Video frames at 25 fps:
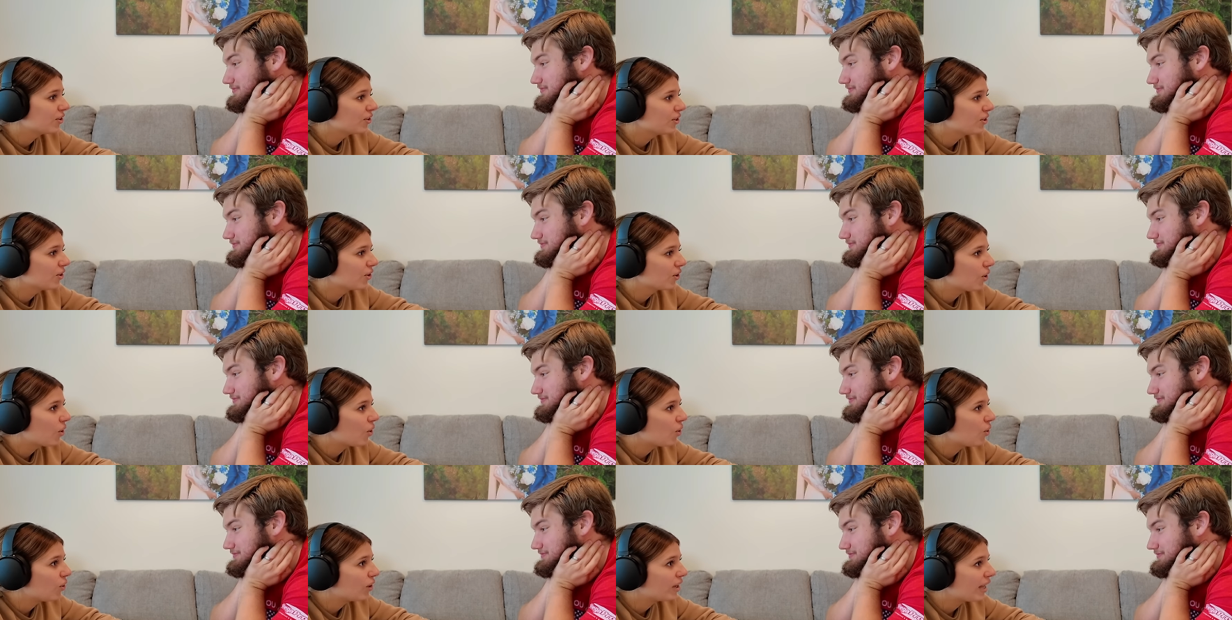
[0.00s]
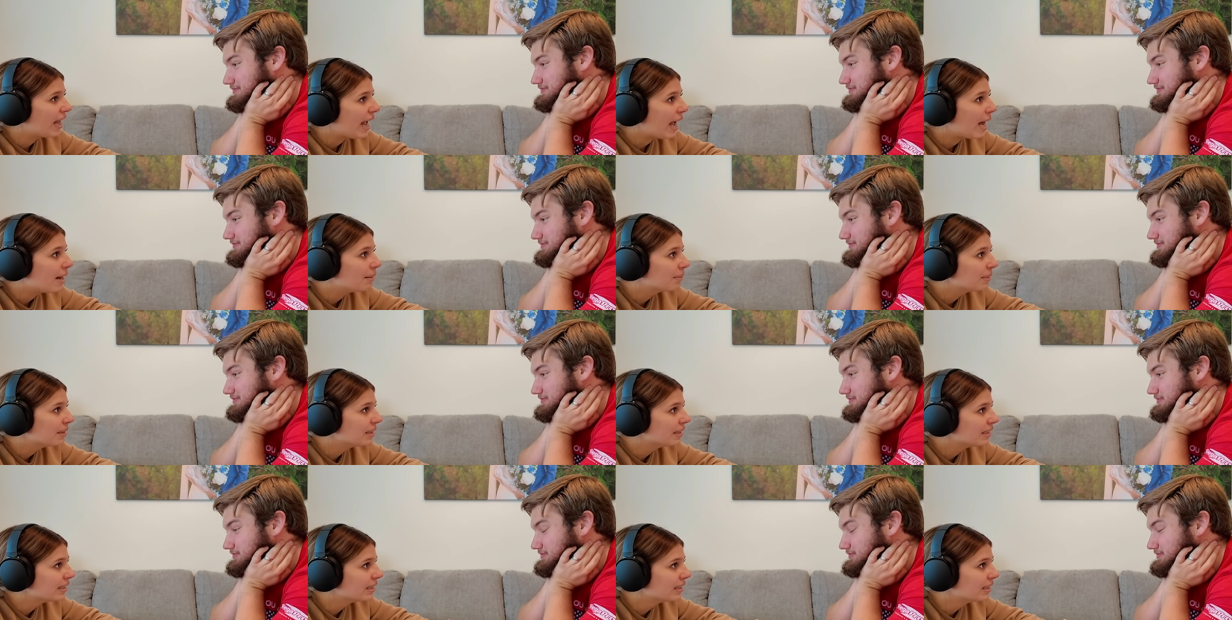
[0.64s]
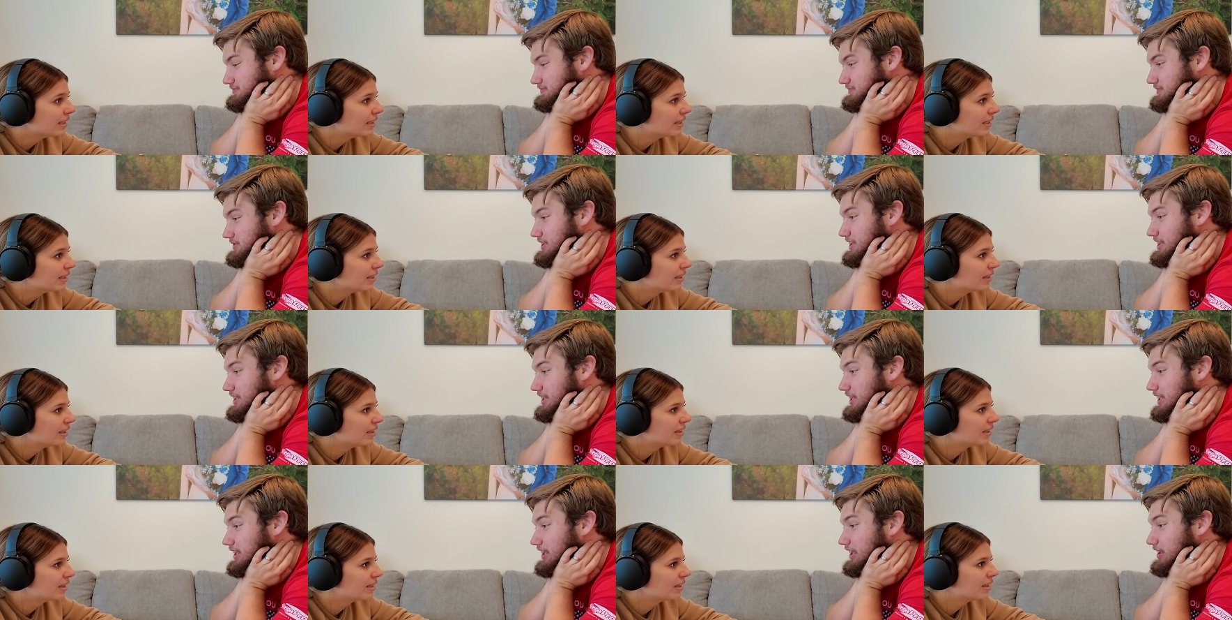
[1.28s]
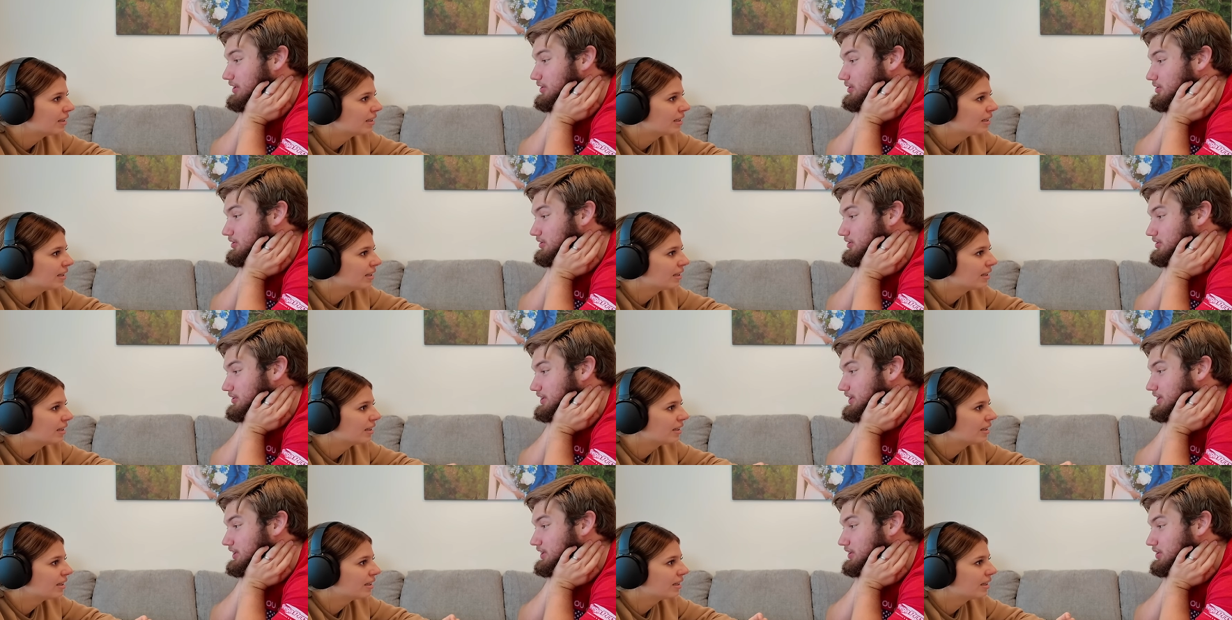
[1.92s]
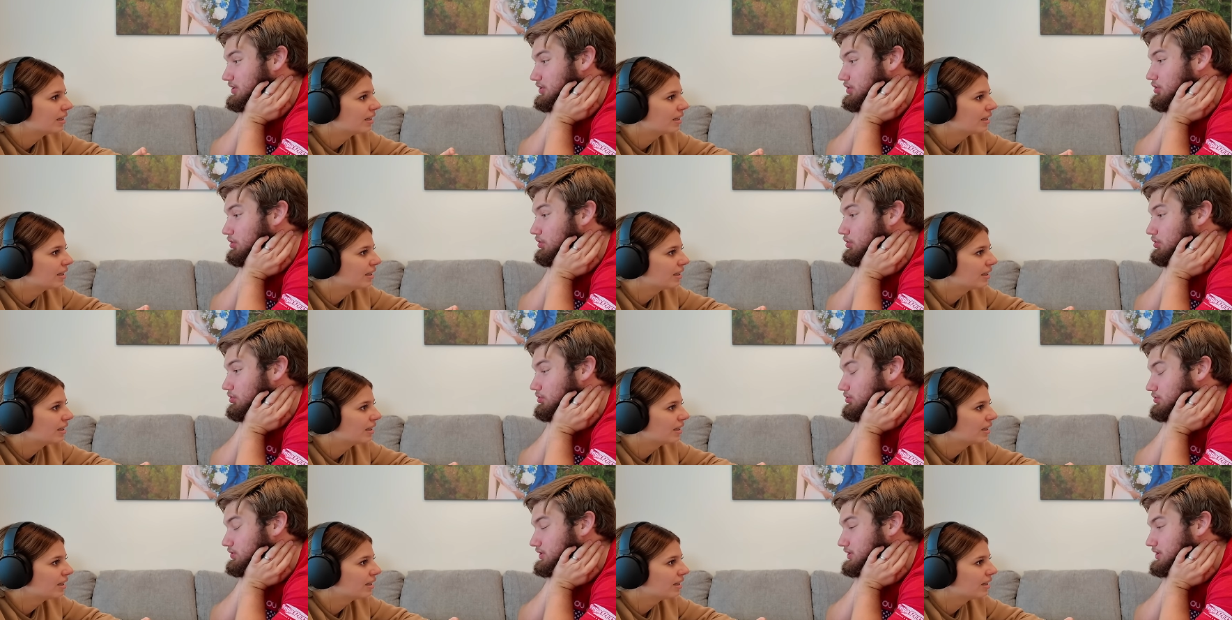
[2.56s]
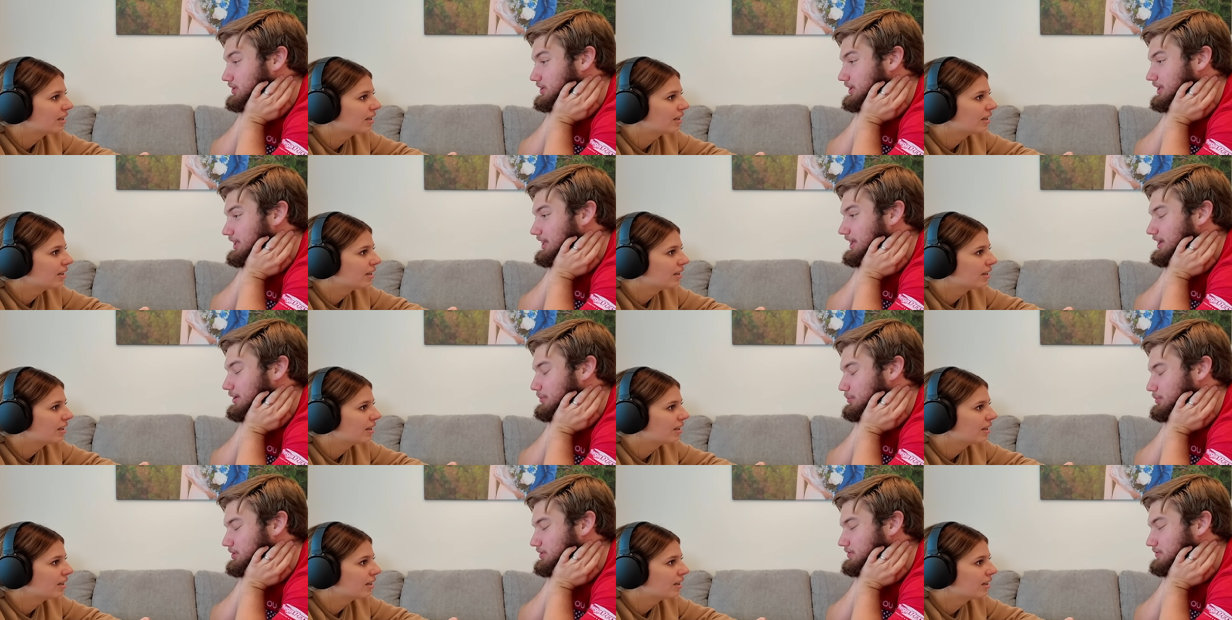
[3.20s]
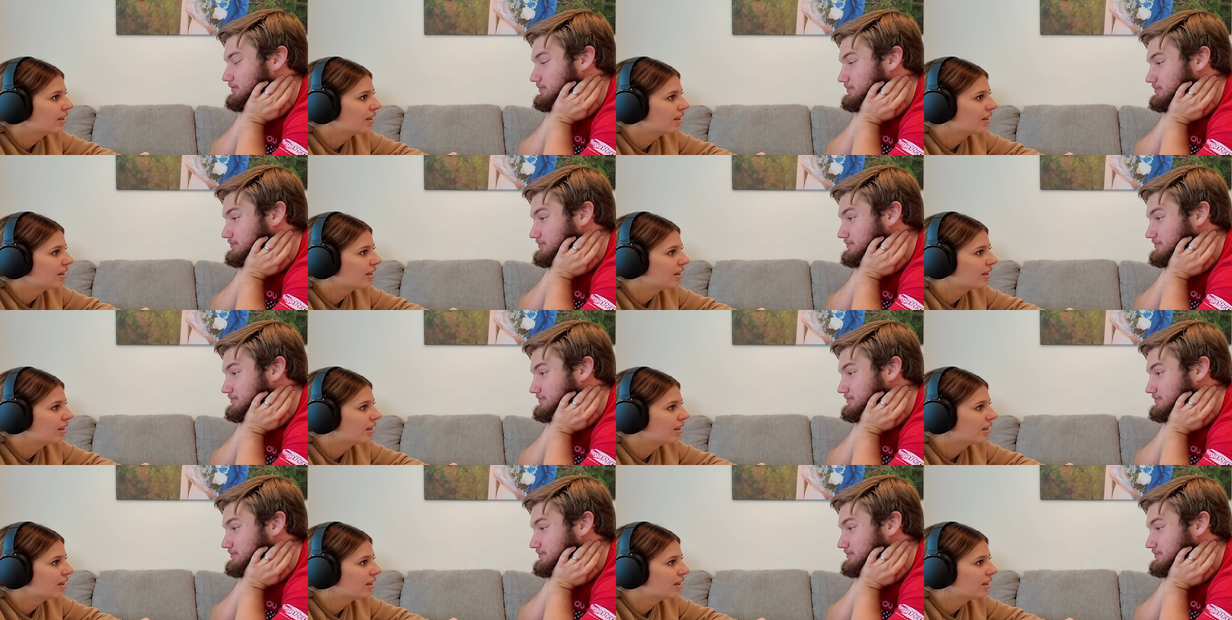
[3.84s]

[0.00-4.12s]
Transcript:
Speaker 1: Your whole cabin?
Speaker 2: Heater in a cold cabin.